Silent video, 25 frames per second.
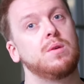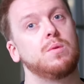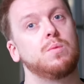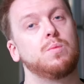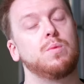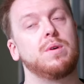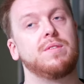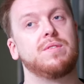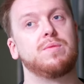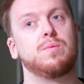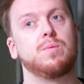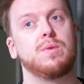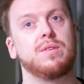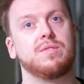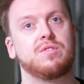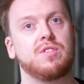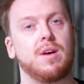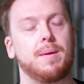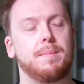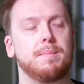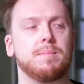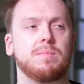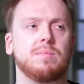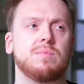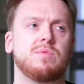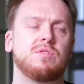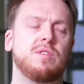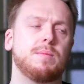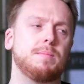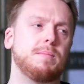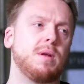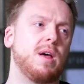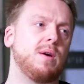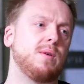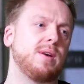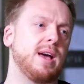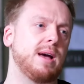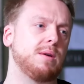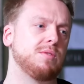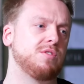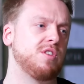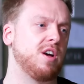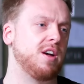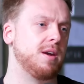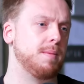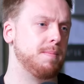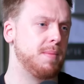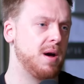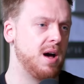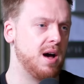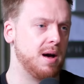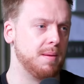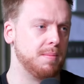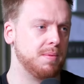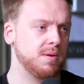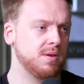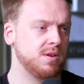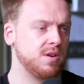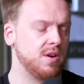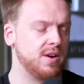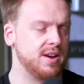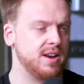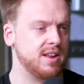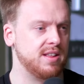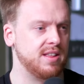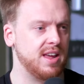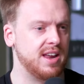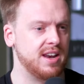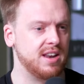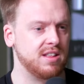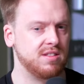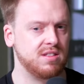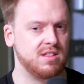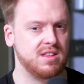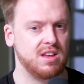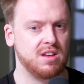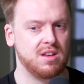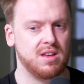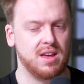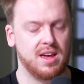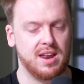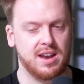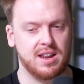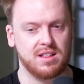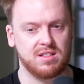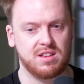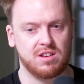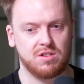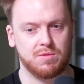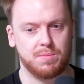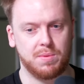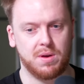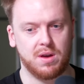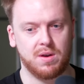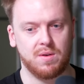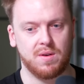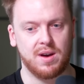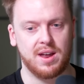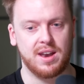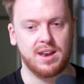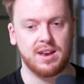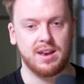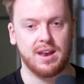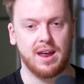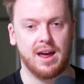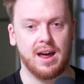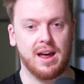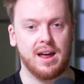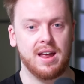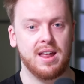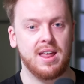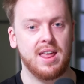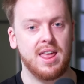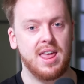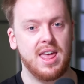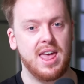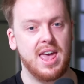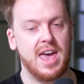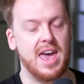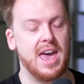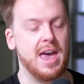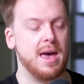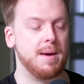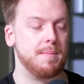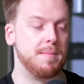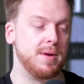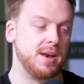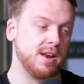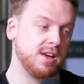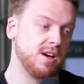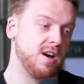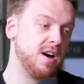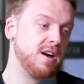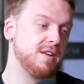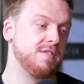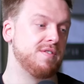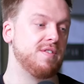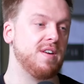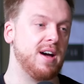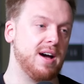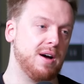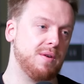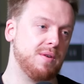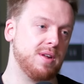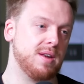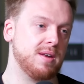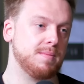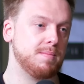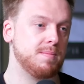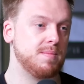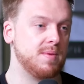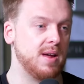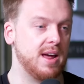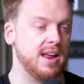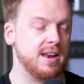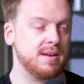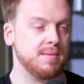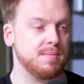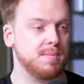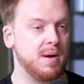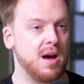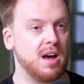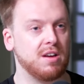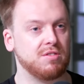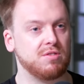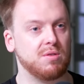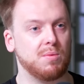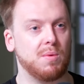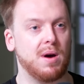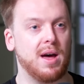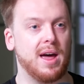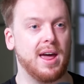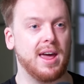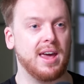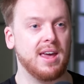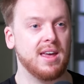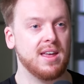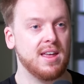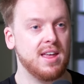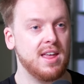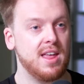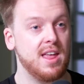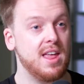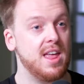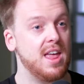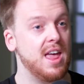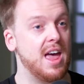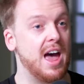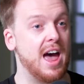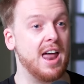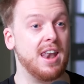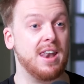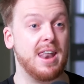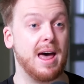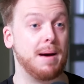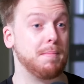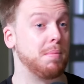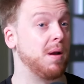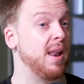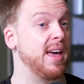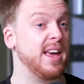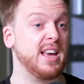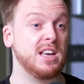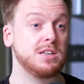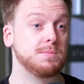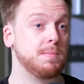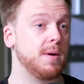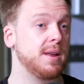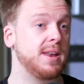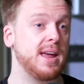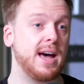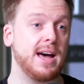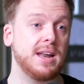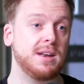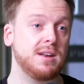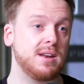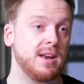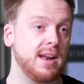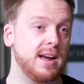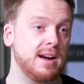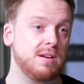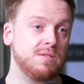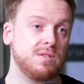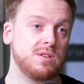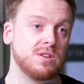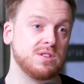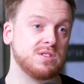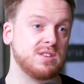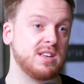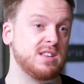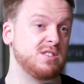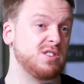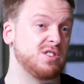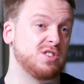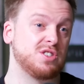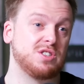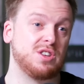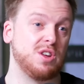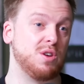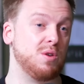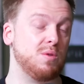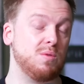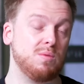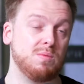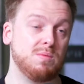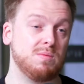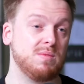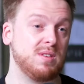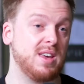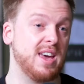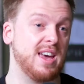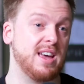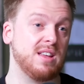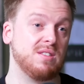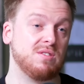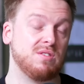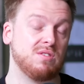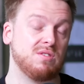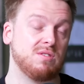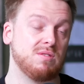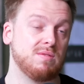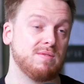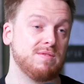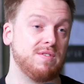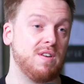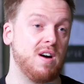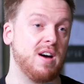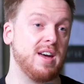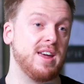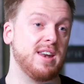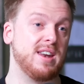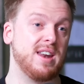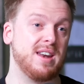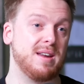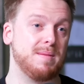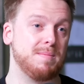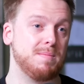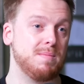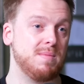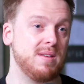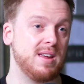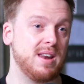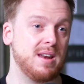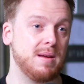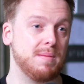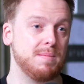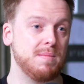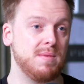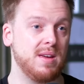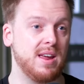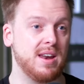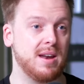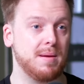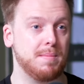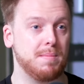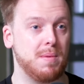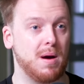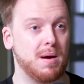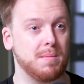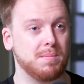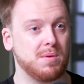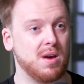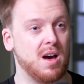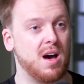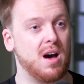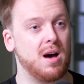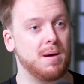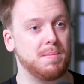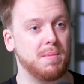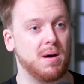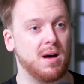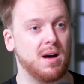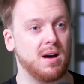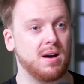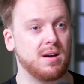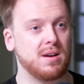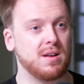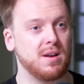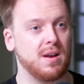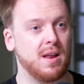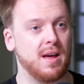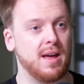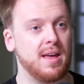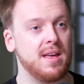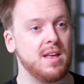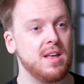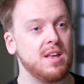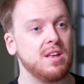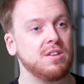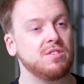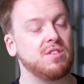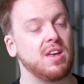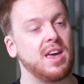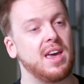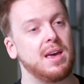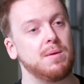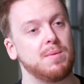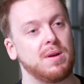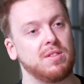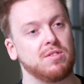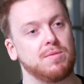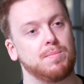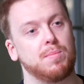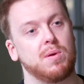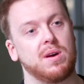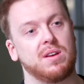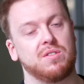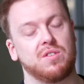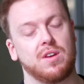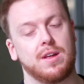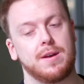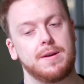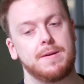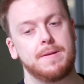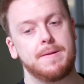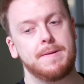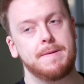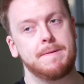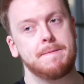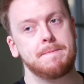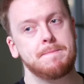with with some some bloke outside a pub, got in a in a in a dispute and uh, hit him, and the guy fell and and passed away. And that plagues my dad now because they're just two kids fighting in a in a in a pub car park. Like, so he went to prison.